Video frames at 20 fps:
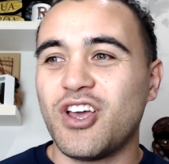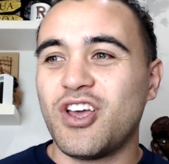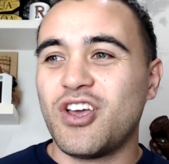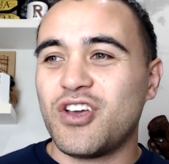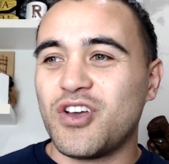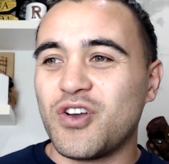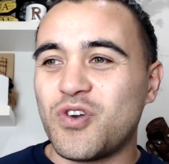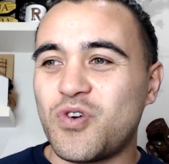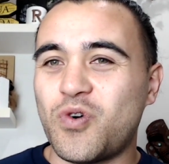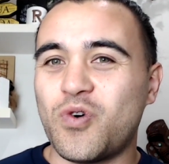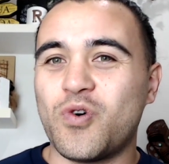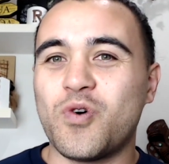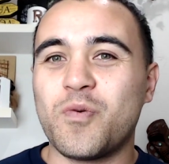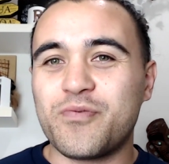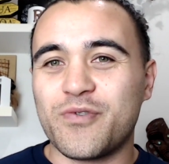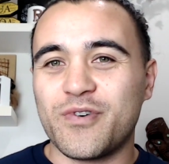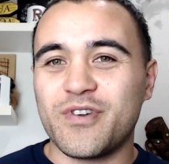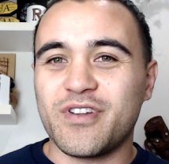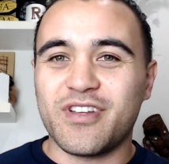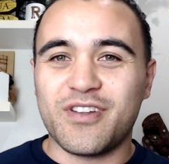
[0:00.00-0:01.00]

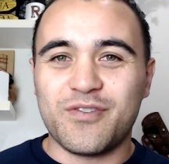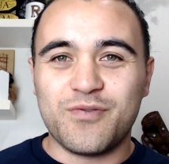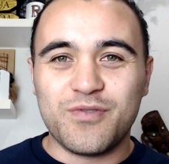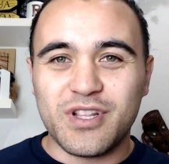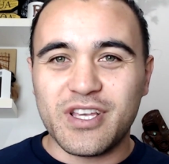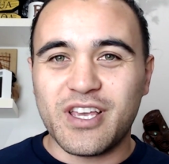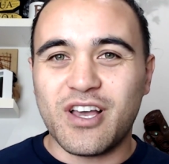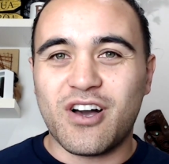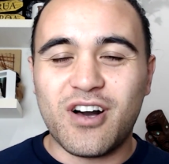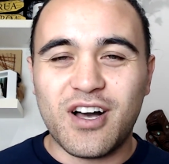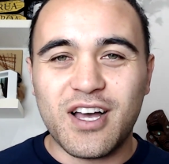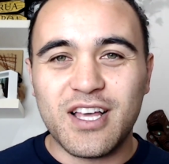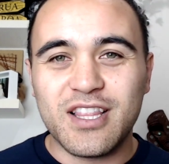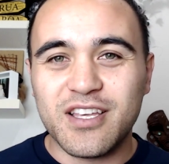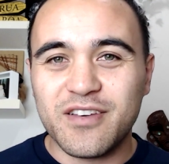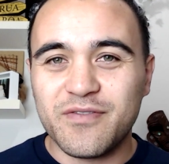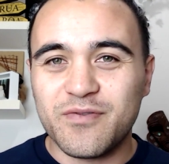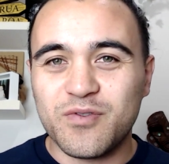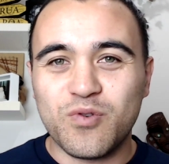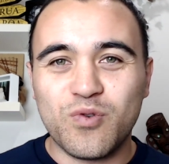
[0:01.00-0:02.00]
corporate and really high
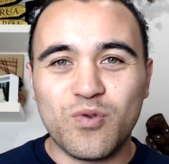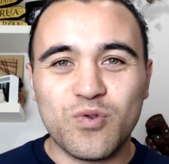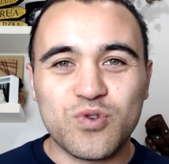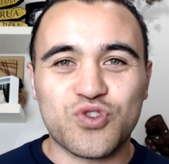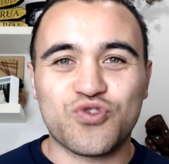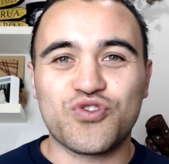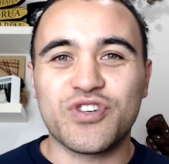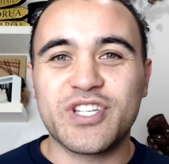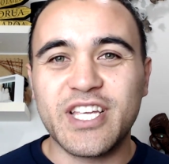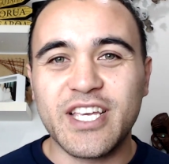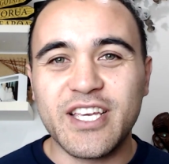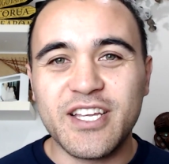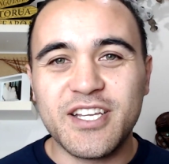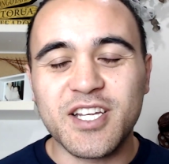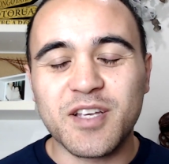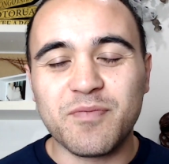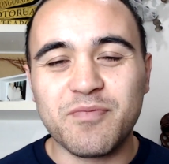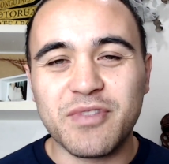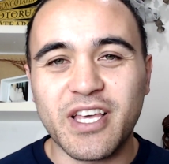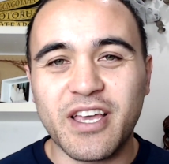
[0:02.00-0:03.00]
level
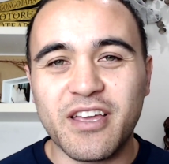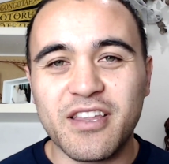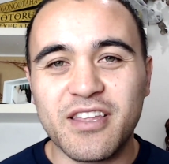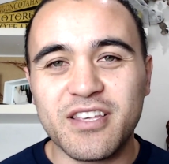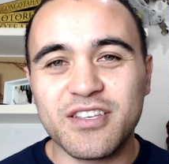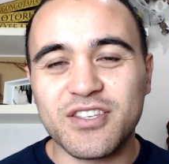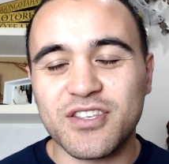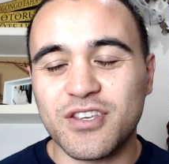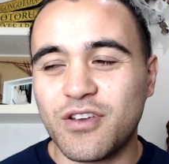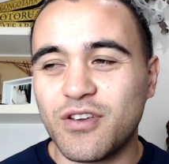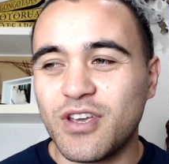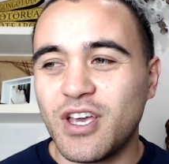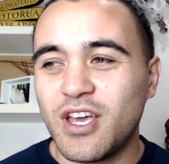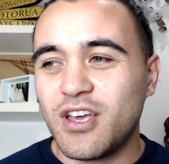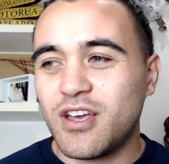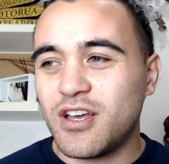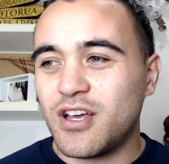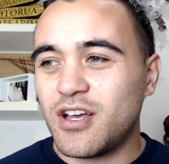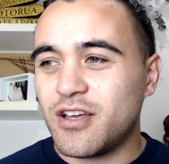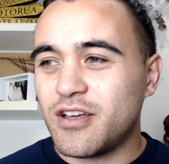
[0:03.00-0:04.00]
strategic planning. So
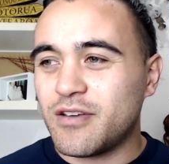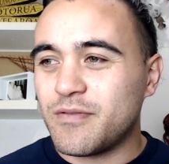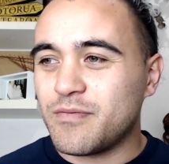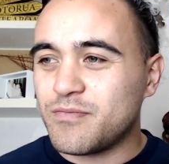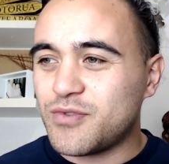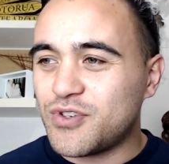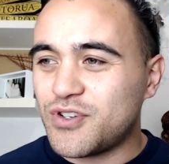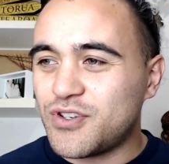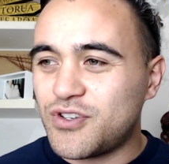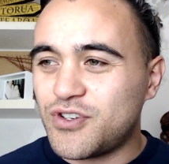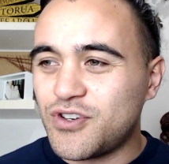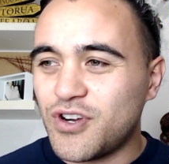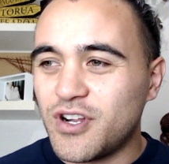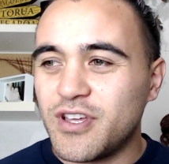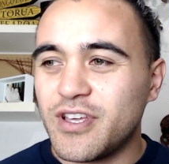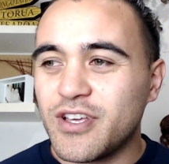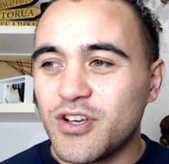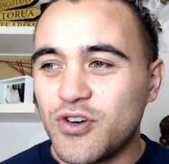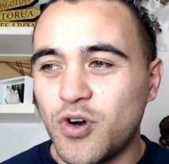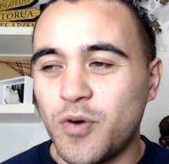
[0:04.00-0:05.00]
trying
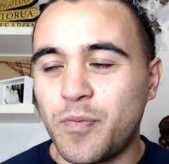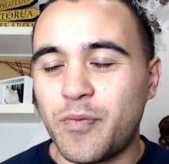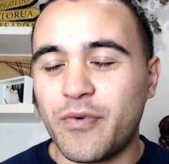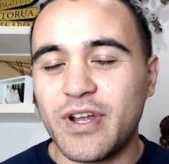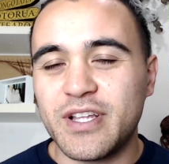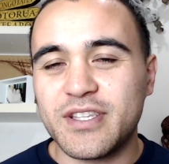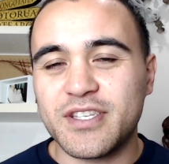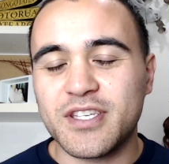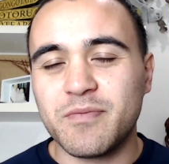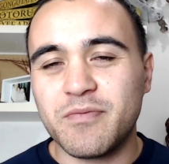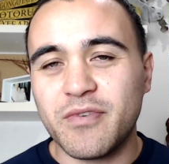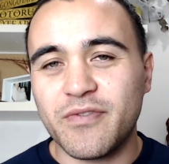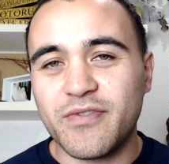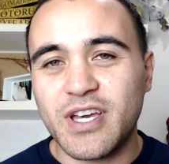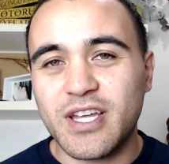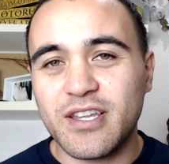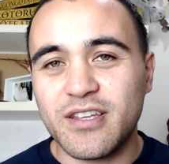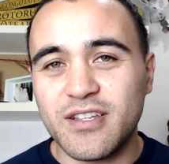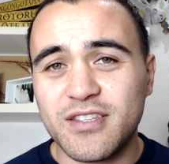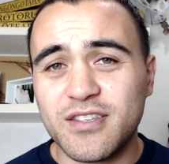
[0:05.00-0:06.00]
to incorporate some of
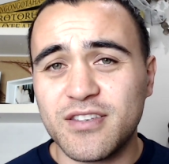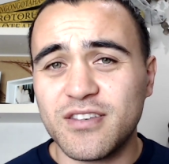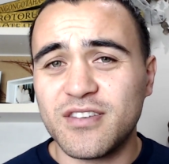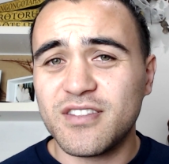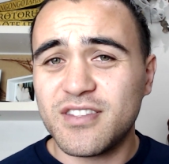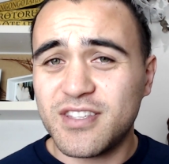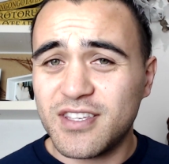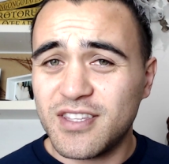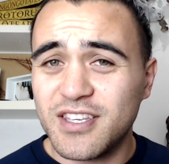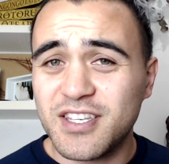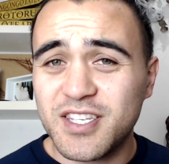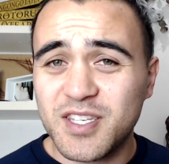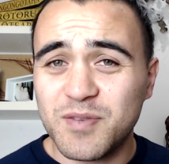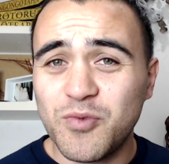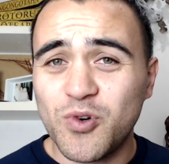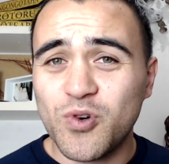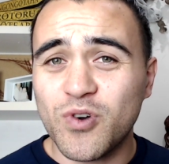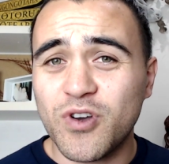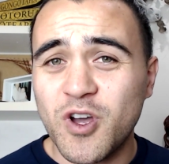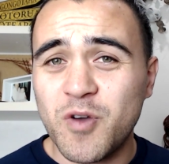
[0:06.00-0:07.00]
that into this
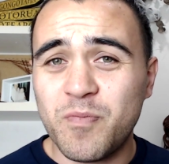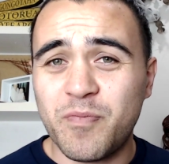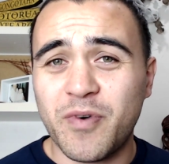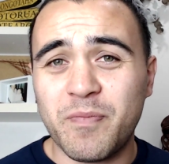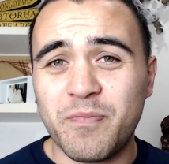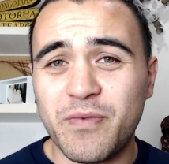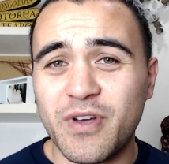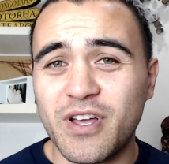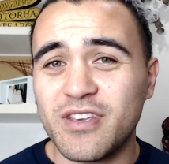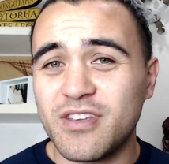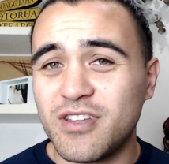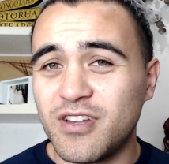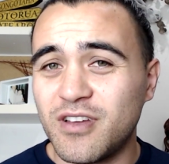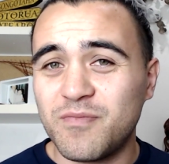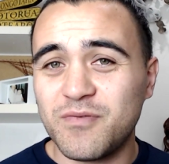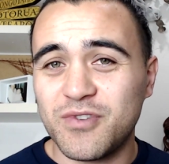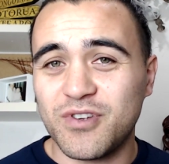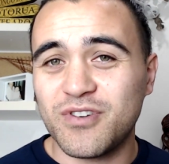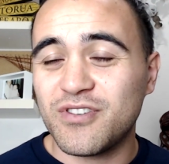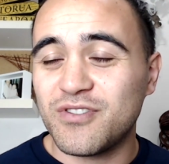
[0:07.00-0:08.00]
small kaupapa.
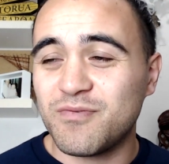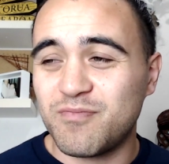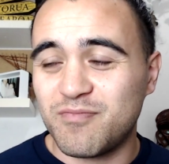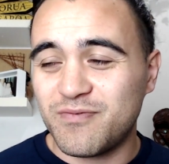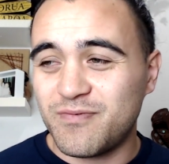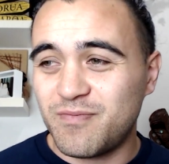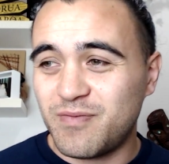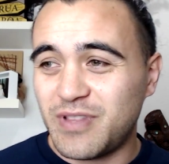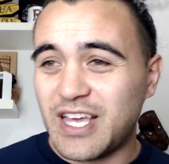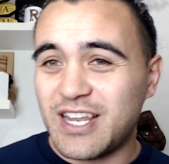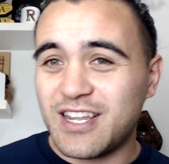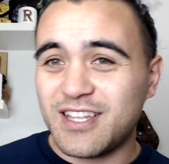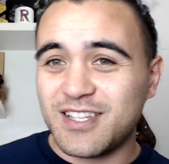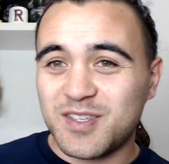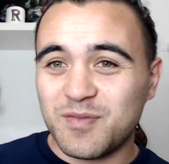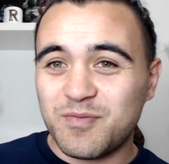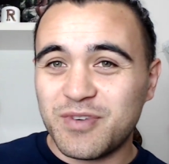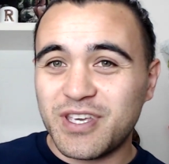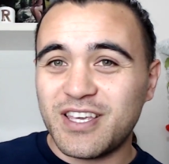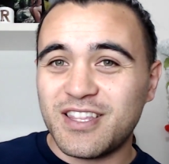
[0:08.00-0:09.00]
I'm not planning
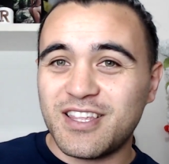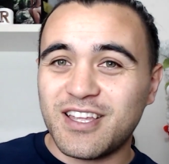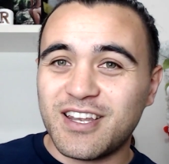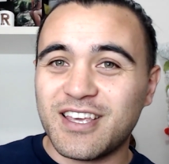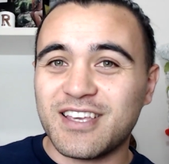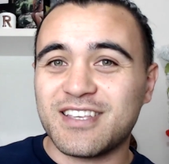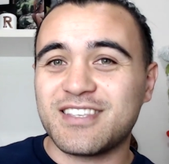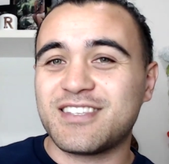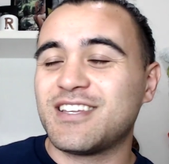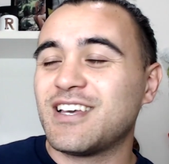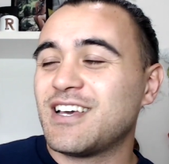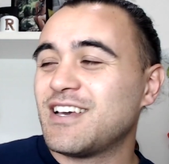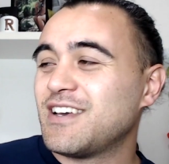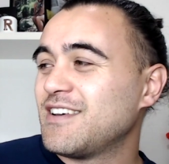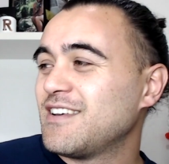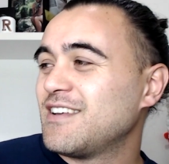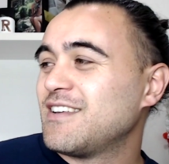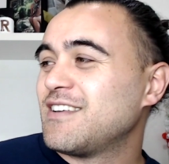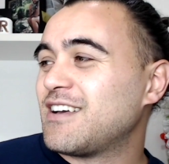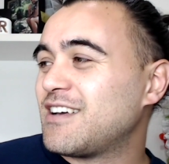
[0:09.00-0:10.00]
to be the next,
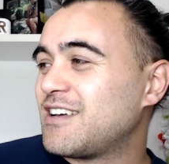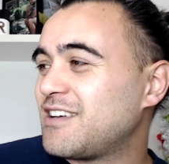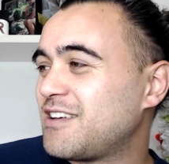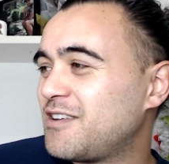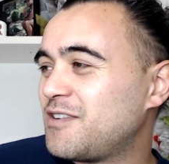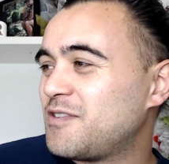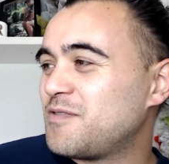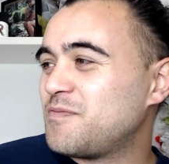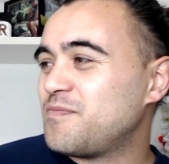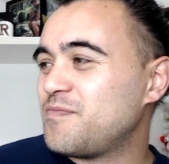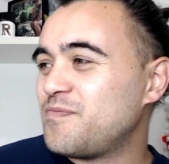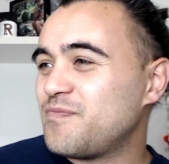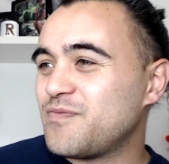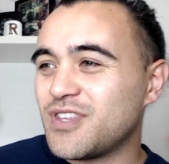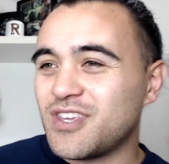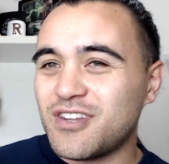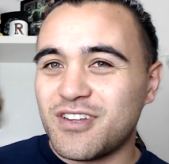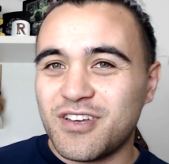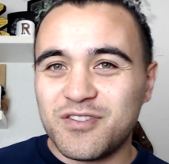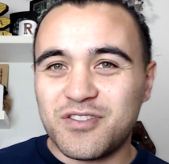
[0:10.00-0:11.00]

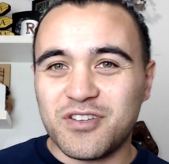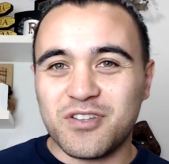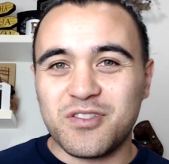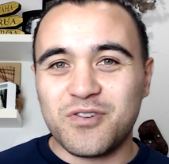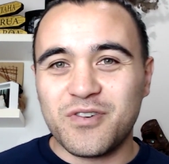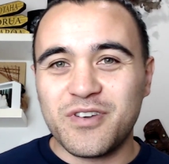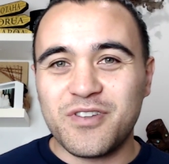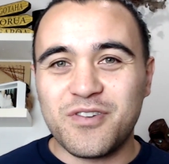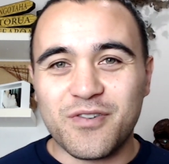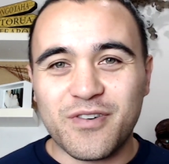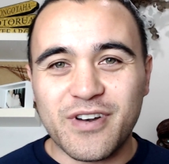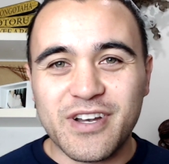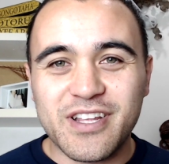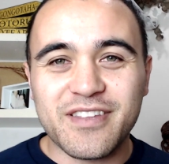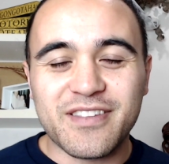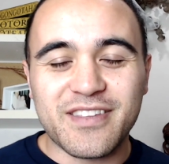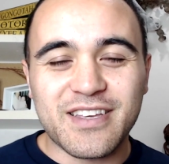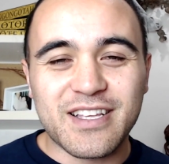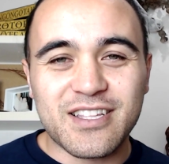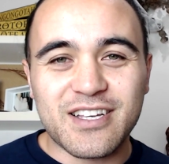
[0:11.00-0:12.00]
Deloitte or
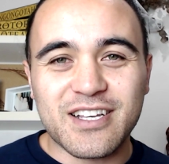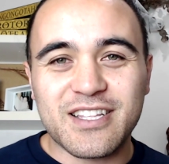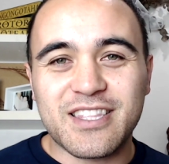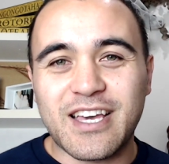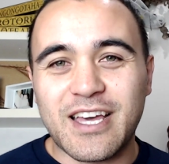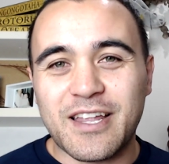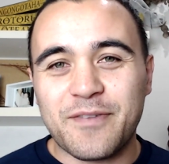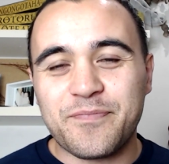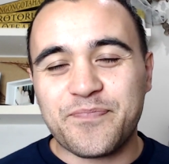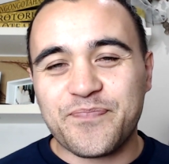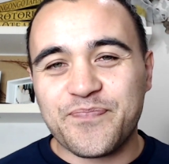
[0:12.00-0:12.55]
anything like that.